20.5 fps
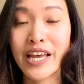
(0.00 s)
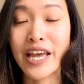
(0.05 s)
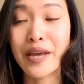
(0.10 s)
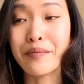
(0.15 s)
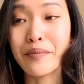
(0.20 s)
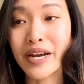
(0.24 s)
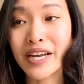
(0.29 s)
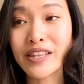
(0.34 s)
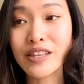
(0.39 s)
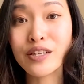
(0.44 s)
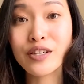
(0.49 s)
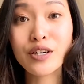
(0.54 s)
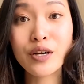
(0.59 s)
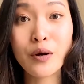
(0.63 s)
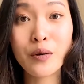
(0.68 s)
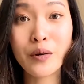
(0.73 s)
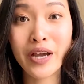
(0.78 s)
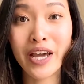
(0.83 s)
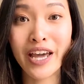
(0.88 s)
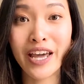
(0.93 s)
It might look
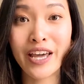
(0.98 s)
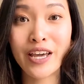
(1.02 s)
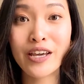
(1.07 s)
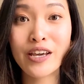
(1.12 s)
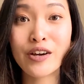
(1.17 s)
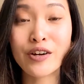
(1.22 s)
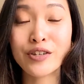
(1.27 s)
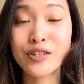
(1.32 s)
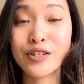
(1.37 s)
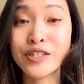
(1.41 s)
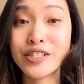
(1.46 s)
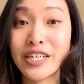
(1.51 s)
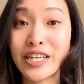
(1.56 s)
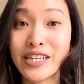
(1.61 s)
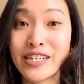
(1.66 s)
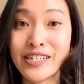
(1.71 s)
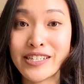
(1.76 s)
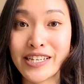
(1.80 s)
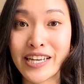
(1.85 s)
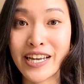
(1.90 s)
okay on your
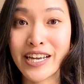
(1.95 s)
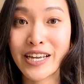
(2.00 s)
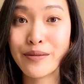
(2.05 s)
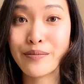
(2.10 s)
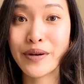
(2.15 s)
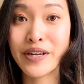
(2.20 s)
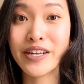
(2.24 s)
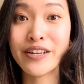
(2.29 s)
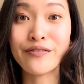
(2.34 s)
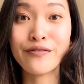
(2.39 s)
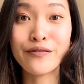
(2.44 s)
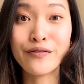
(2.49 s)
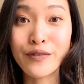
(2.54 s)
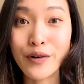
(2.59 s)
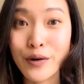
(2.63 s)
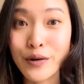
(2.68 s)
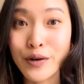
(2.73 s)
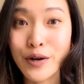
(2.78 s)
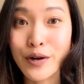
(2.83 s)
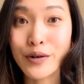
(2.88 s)
day-to-day, but in
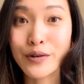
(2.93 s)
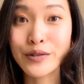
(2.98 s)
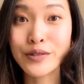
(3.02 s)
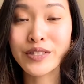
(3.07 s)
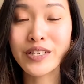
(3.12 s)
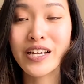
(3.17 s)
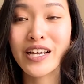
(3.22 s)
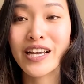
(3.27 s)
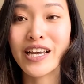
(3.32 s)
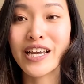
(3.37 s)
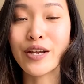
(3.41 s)
photos,